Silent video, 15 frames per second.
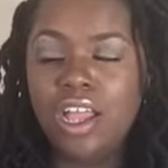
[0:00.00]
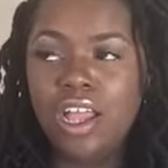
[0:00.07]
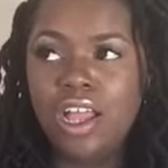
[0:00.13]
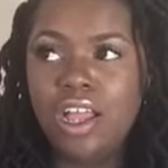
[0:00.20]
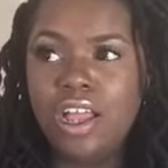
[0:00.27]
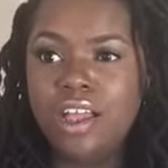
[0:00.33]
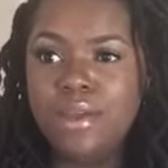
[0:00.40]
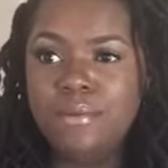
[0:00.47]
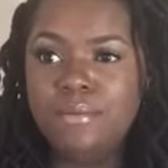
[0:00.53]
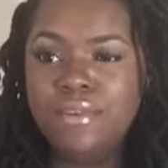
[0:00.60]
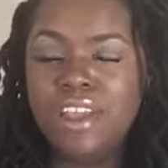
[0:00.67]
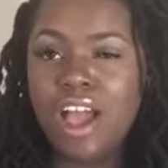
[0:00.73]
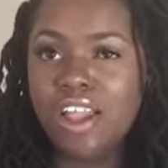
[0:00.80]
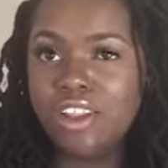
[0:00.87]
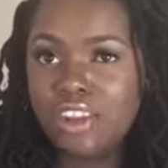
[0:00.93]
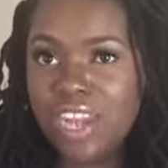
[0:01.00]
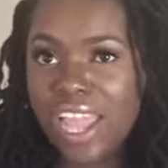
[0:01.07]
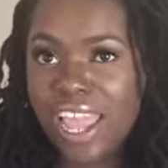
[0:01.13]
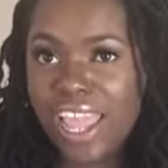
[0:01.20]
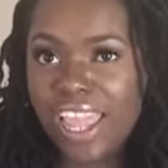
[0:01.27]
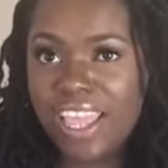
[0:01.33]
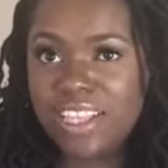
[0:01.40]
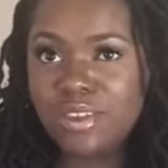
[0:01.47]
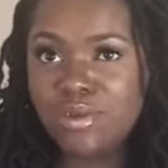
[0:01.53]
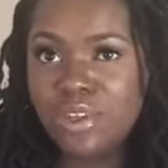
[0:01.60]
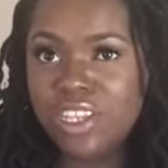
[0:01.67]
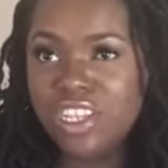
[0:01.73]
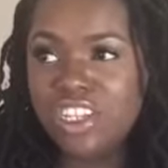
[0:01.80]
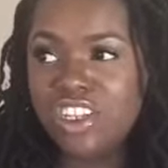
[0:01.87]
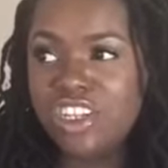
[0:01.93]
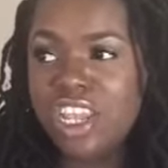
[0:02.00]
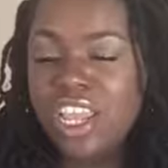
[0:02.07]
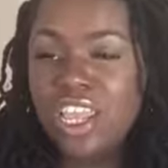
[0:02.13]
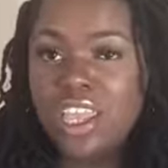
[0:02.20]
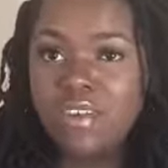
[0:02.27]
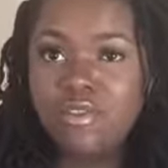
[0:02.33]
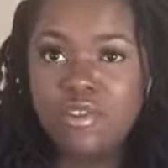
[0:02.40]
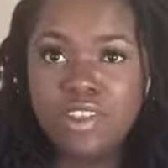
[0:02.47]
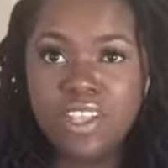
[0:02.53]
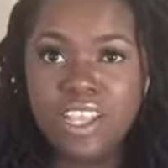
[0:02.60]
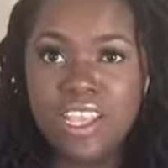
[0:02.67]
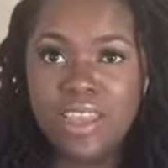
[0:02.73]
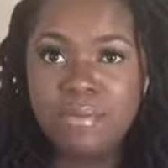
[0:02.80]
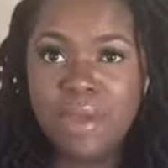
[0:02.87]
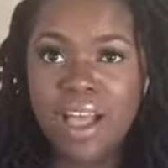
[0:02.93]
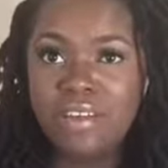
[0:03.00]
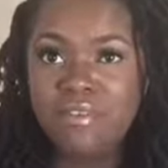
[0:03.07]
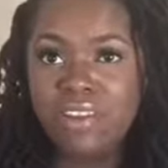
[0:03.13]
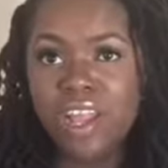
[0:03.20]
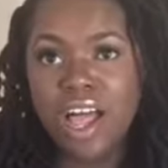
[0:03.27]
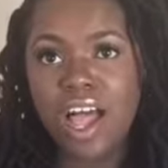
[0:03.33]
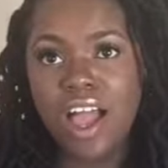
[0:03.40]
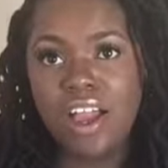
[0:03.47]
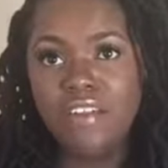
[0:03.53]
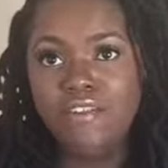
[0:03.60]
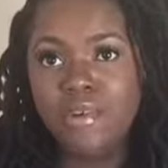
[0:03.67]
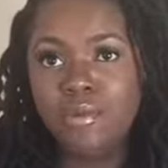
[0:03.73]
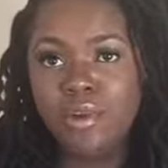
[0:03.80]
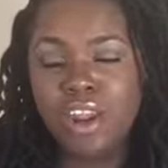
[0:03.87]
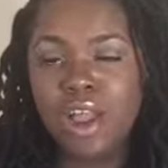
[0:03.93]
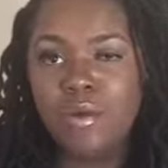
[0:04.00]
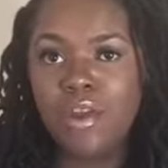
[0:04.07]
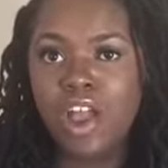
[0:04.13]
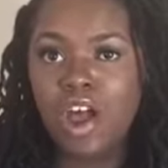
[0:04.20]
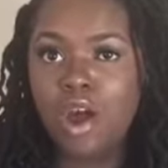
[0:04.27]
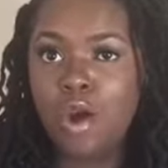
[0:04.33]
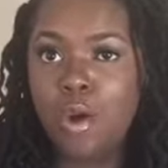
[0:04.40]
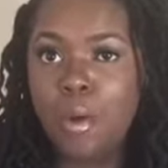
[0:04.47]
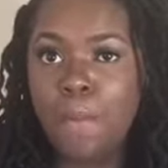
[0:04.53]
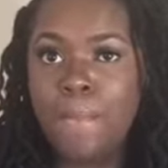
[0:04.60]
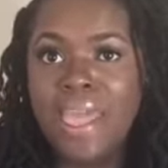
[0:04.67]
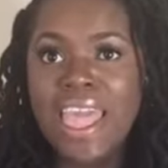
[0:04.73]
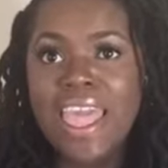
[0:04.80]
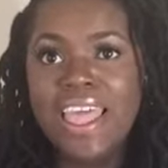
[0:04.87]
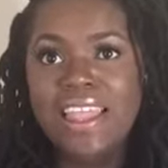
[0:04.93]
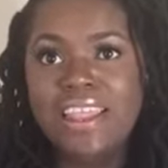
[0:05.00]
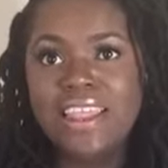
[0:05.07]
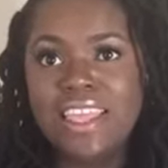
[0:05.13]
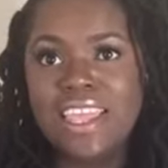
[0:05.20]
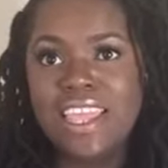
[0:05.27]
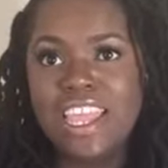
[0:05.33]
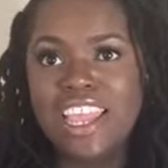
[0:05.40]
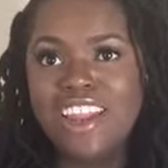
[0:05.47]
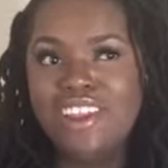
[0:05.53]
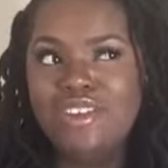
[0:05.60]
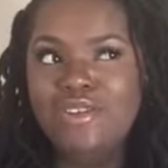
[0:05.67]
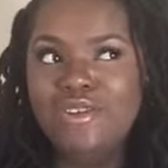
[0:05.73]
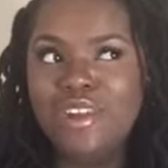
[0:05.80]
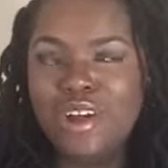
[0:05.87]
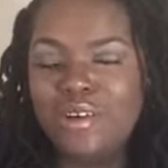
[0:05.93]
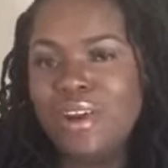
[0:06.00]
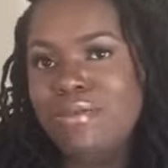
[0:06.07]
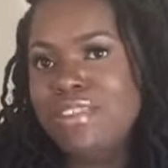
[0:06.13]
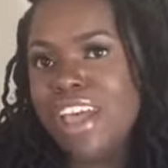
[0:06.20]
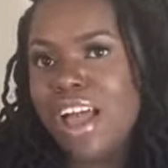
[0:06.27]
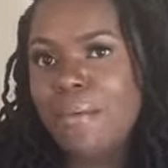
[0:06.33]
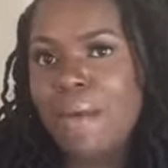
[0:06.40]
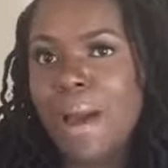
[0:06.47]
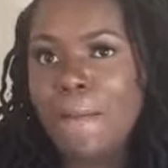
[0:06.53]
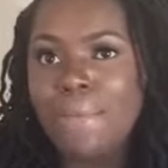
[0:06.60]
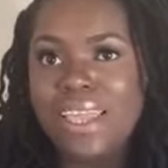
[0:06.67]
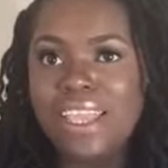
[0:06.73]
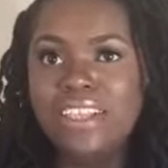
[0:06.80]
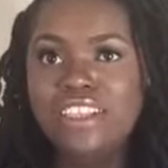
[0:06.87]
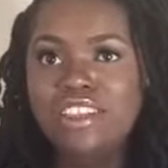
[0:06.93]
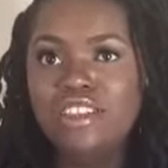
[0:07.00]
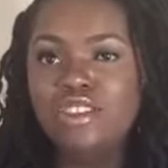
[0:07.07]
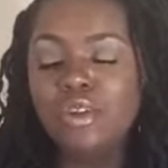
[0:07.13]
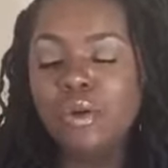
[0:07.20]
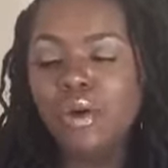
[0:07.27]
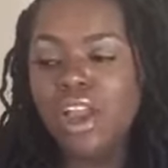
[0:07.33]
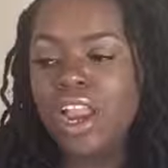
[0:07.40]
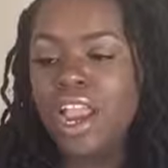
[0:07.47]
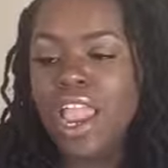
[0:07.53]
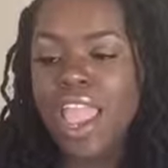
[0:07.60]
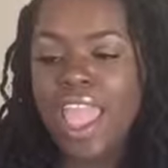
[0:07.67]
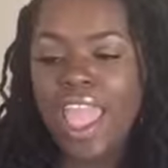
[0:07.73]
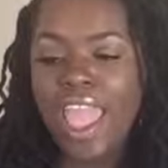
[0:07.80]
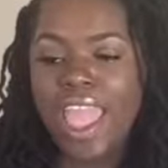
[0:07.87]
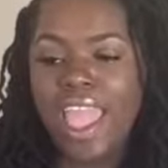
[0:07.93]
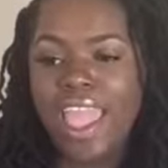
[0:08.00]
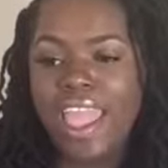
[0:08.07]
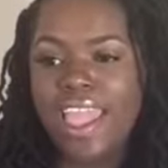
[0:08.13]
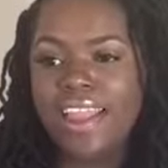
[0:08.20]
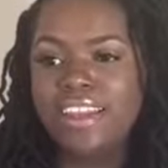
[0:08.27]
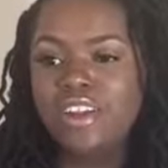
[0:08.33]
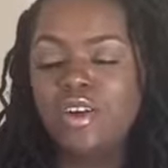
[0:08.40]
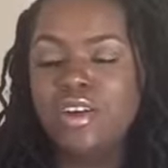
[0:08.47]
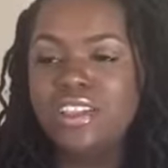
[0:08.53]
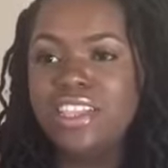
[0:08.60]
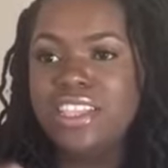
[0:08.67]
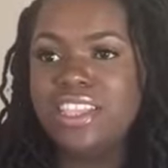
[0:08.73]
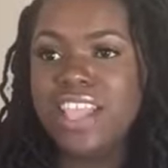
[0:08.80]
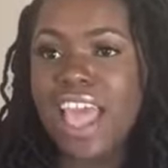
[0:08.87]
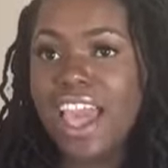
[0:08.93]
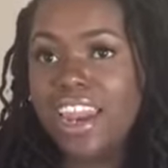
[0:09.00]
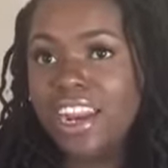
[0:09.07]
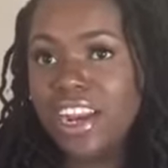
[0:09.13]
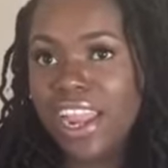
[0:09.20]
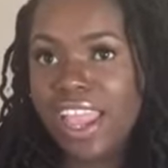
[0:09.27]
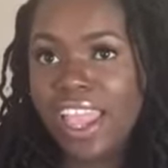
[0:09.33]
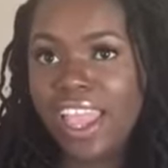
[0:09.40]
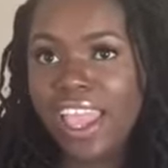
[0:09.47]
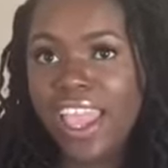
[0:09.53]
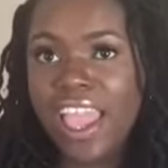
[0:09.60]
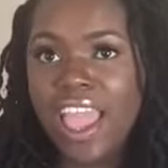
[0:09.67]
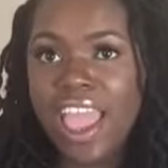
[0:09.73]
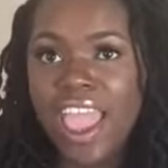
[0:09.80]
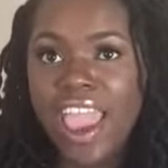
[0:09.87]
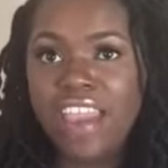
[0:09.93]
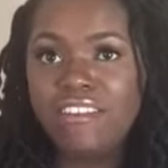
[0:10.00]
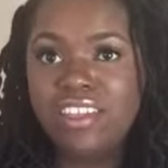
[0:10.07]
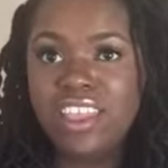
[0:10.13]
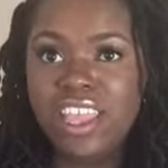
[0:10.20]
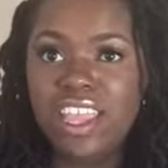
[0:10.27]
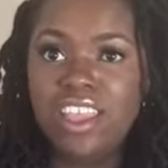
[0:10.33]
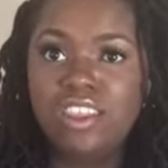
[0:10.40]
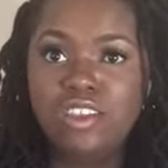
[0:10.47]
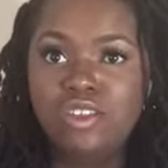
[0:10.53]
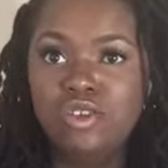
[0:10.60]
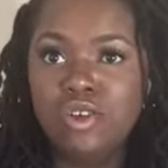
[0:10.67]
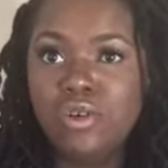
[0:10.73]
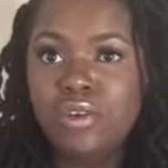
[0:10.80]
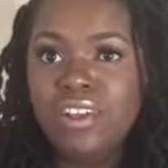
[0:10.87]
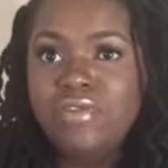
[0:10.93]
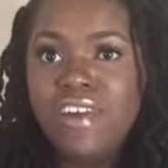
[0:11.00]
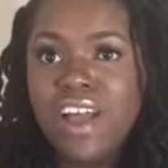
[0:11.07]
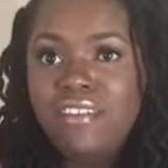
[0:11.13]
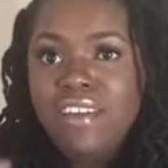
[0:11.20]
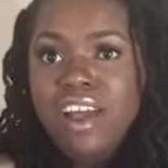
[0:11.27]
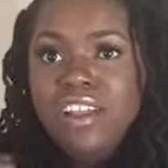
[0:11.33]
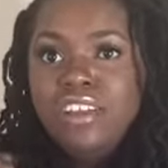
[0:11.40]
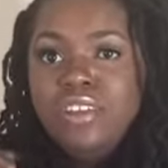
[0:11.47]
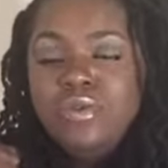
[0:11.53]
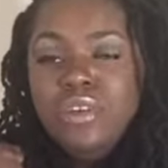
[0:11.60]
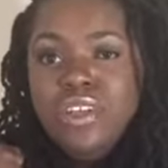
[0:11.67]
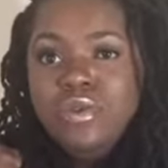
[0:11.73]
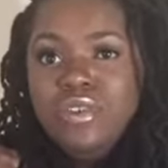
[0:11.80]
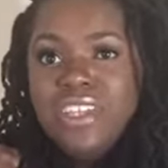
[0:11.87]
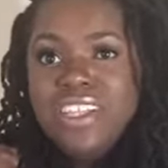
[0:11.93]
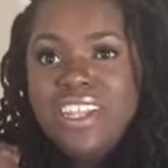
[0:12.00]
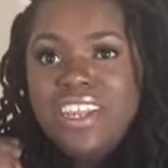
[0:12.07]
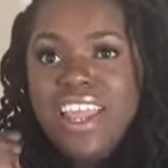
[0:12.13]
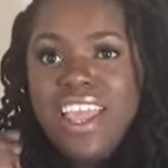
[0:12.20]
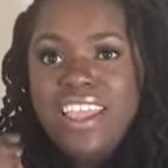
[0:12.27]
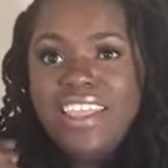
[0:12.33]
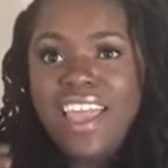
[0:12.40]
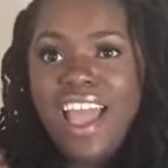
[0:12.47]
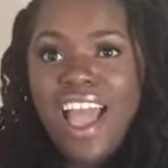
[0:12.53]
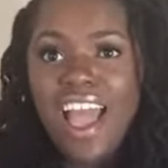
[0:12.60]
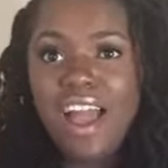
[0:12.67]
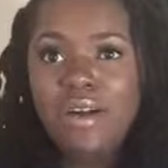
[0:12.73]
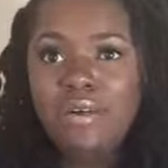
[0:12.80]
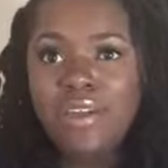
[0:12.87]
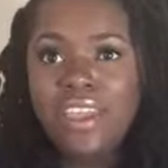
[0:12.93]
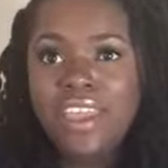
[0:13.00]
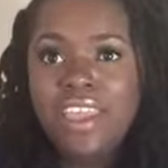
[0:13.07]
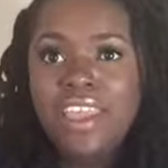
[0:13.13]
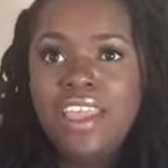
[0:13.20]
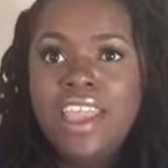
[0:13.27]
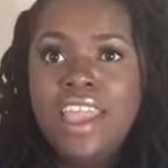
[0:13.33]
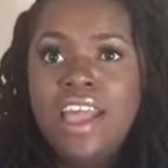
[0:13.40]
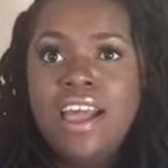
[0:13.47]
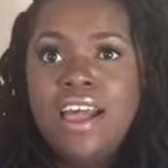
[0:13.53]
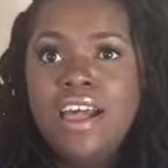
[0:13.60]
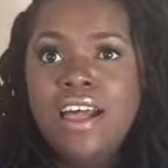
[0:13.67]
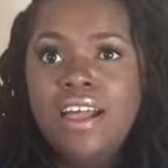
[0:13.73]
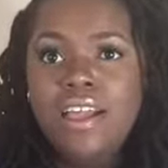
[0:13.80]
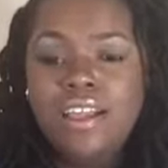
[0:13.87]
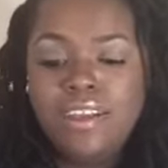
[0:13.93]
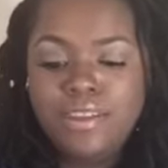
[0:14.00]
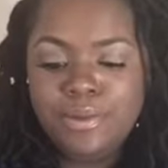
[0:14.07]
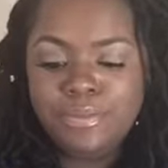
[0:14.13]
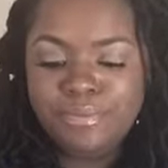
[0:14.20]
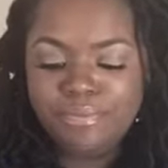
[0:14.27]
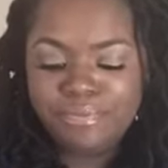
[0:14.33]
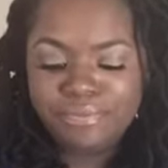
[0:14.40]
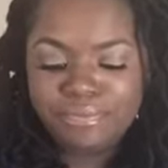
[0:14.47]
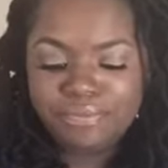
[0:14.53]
um, Dollar Days, which if you see my vlog from when I went home, then you know what I'm talking about. But it's a store and on Saturday, everything in the store was $5, which was the day that I went. Um,